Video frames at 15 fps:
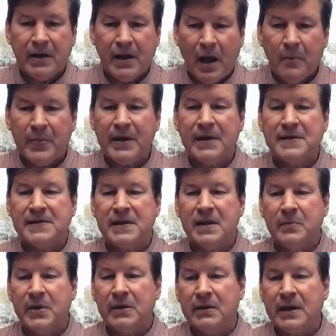companies the
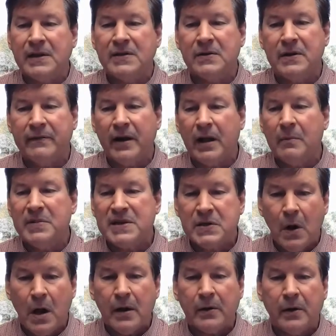ability to develop
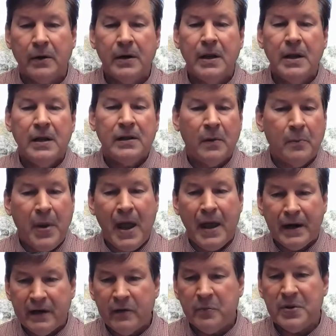stronger
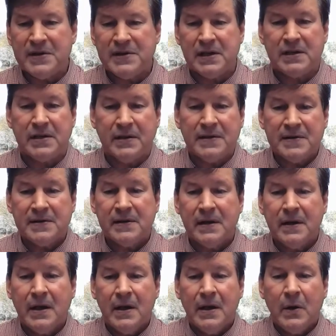competitive positions,
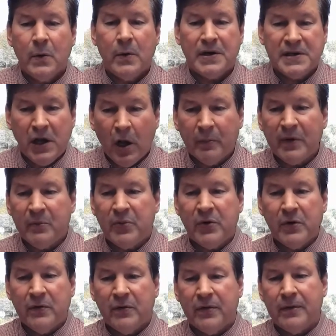which
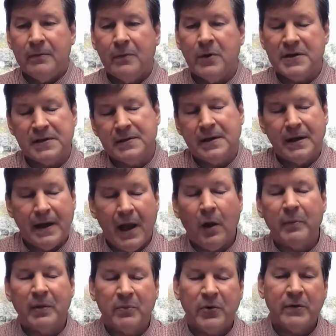can
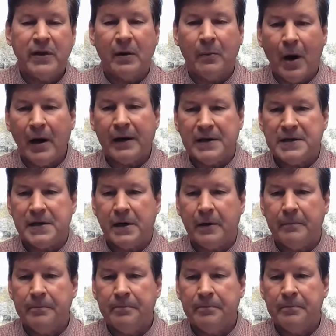help improve their market share.
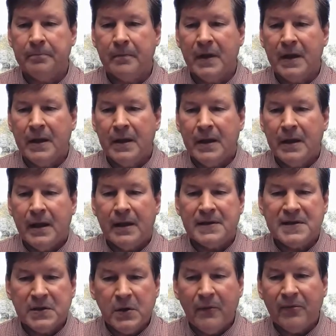
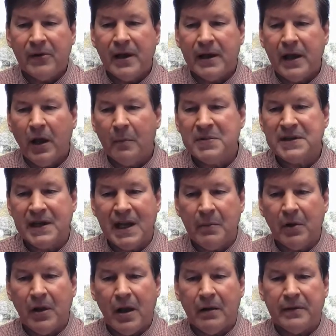And Snowflake helps
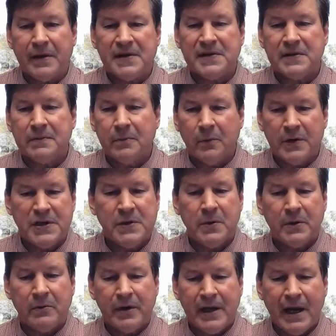enable all this. Would
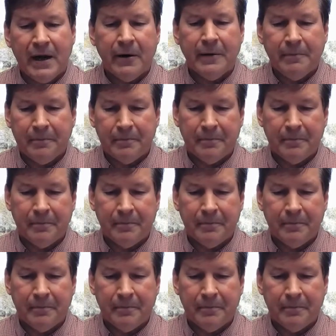you agree, Aaron?